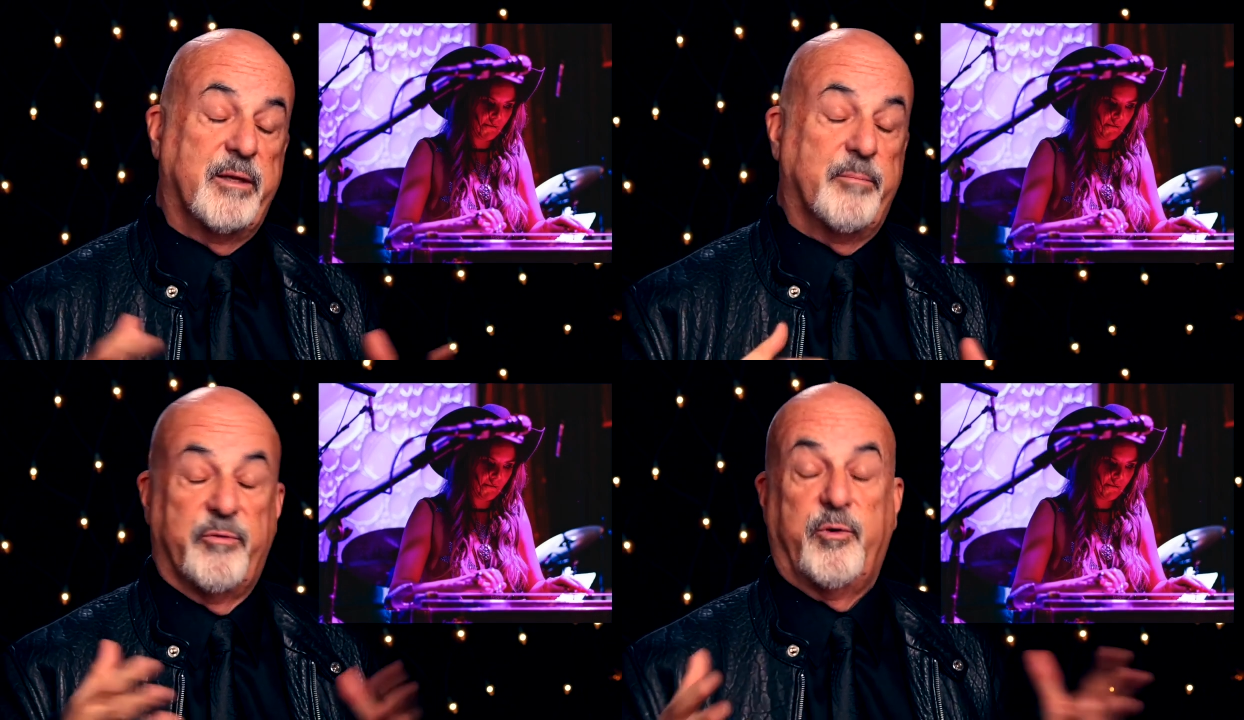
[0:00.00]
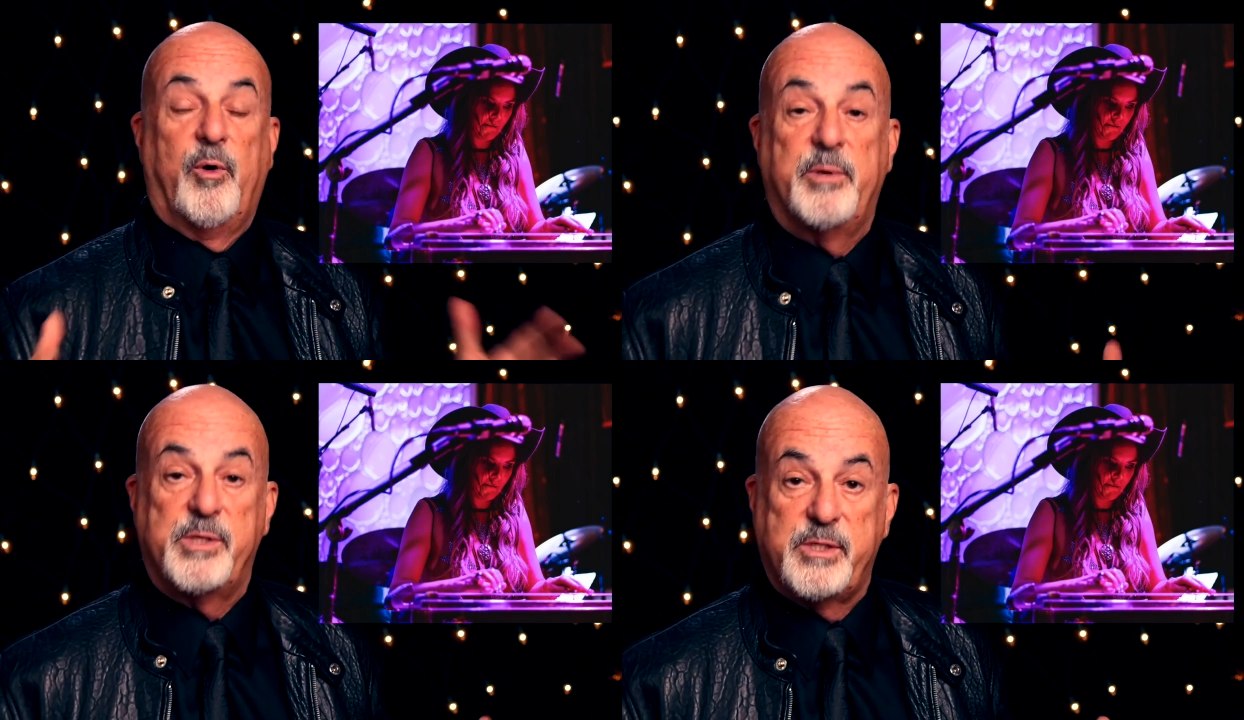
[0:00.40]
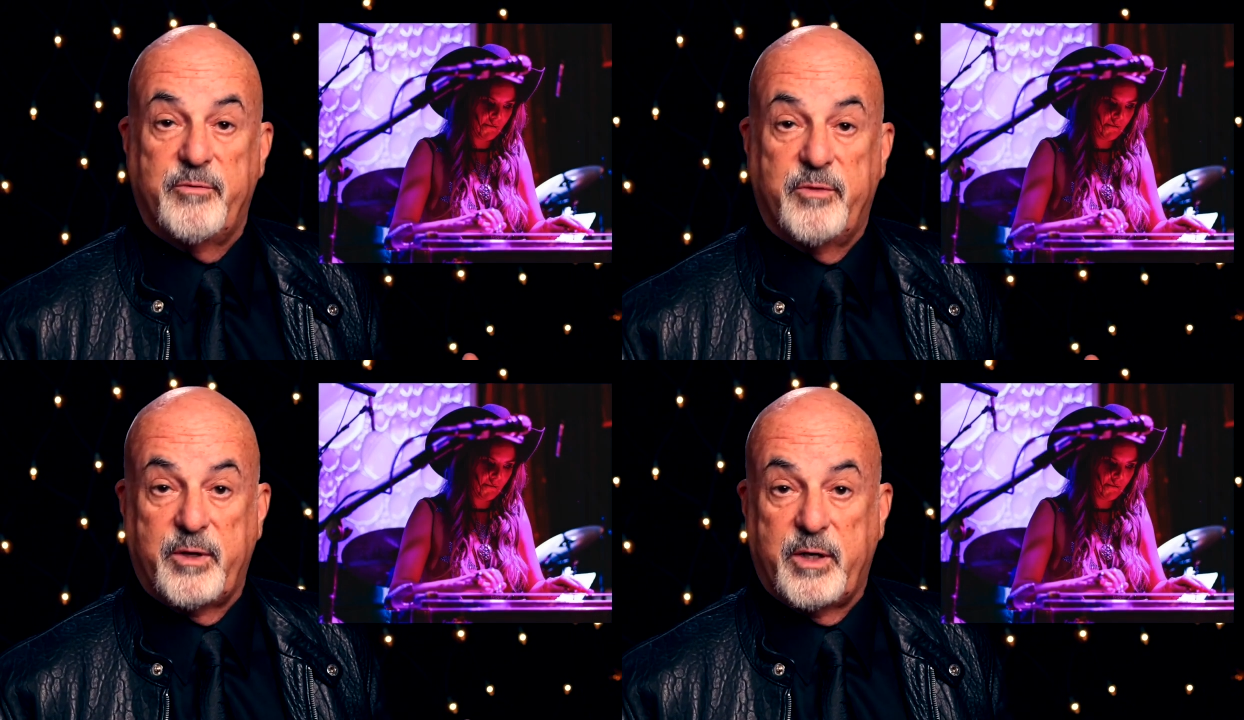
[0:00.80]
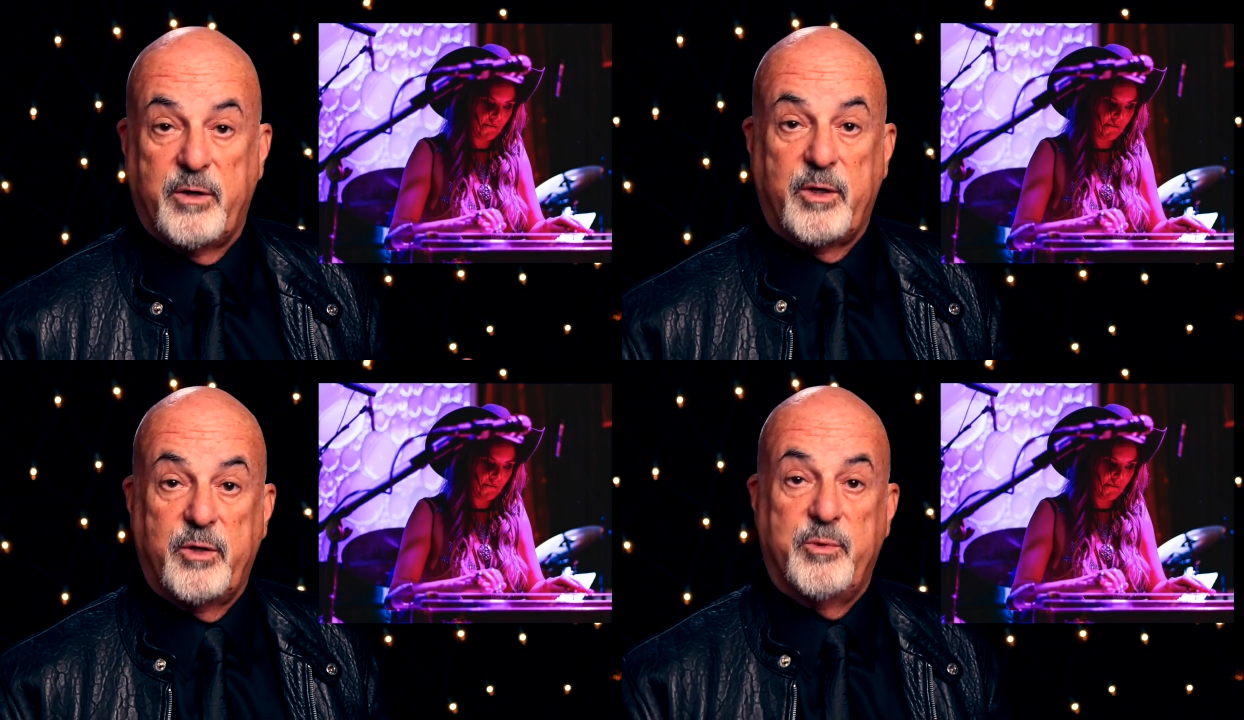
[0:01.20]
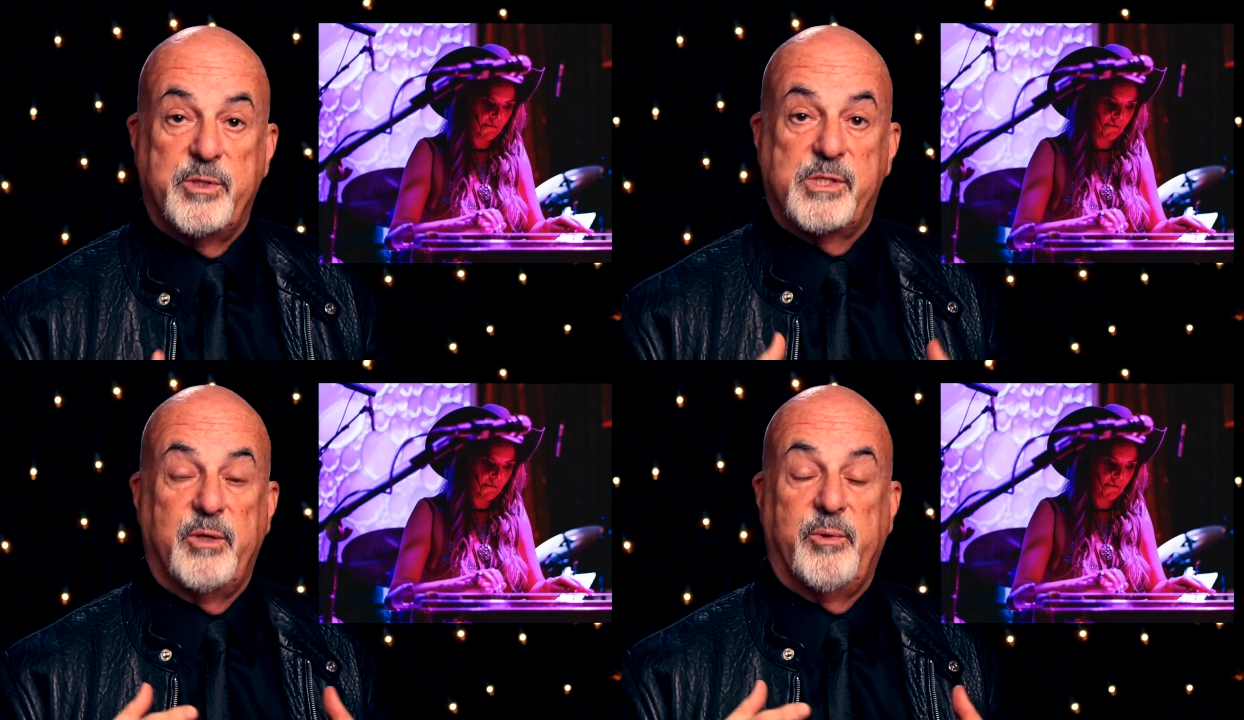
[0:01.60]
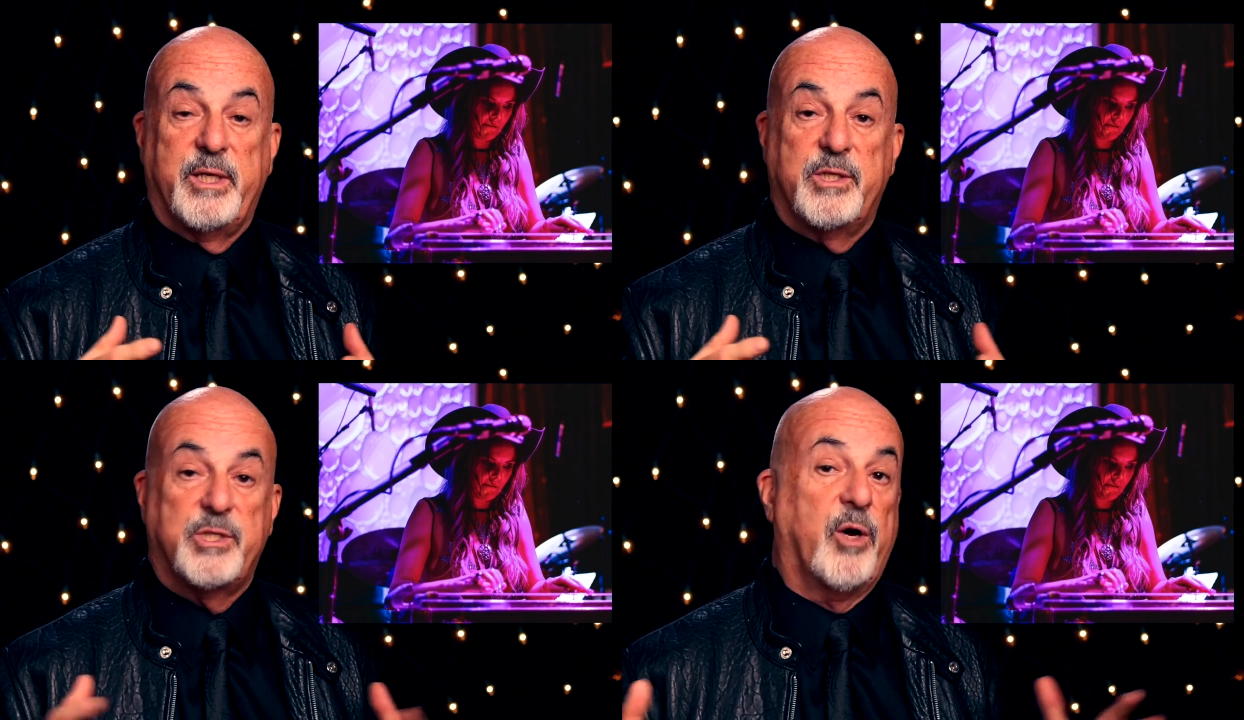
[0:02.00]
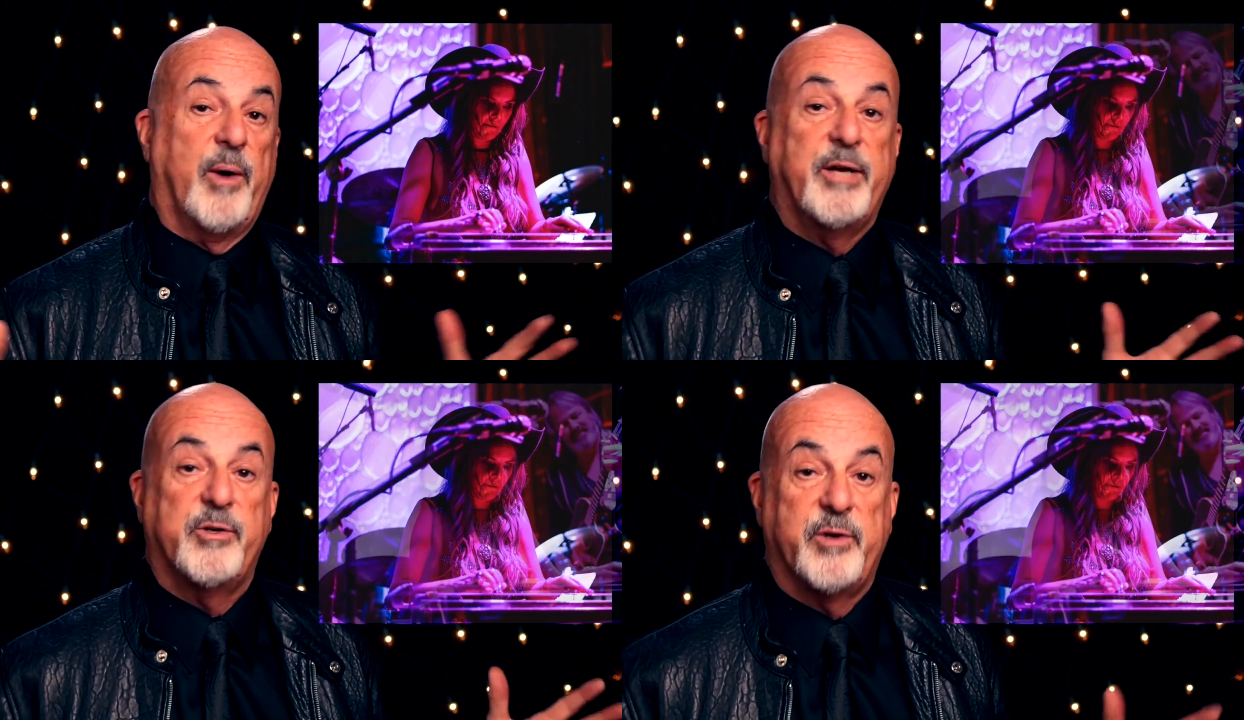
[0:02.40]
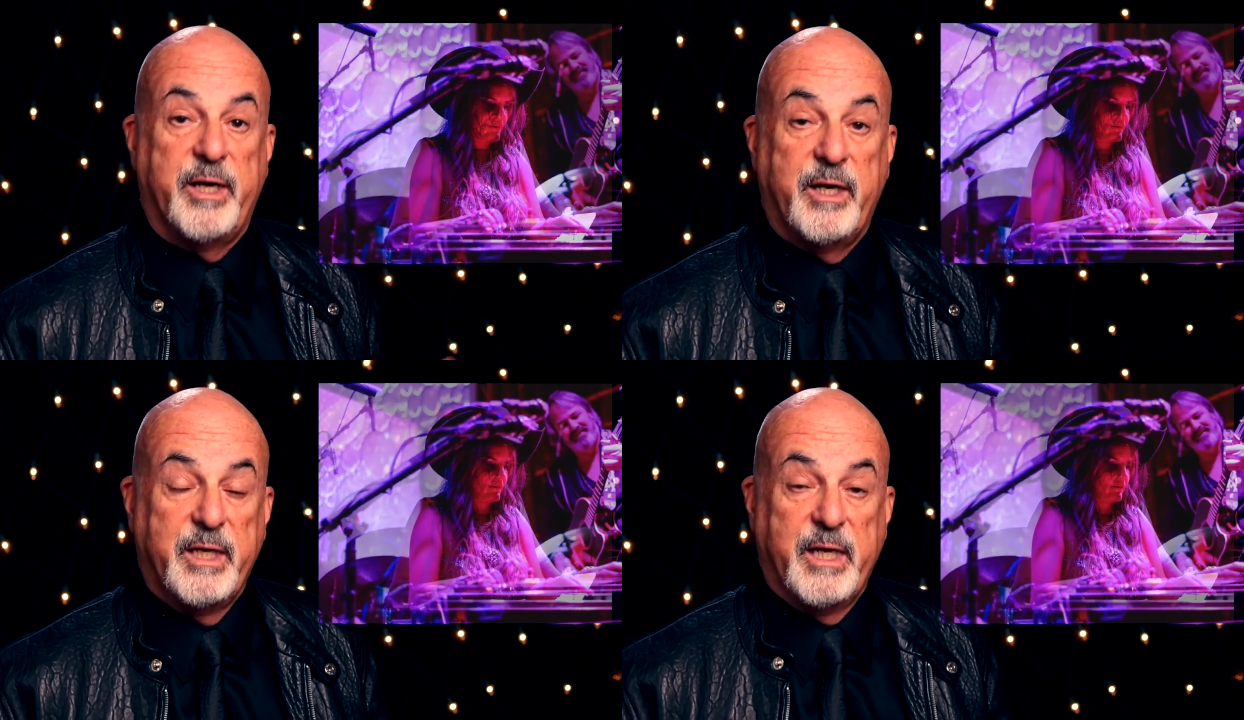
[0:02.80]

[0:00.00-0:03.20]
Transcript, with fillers: the performance of the girl who was doing the show, Andrea,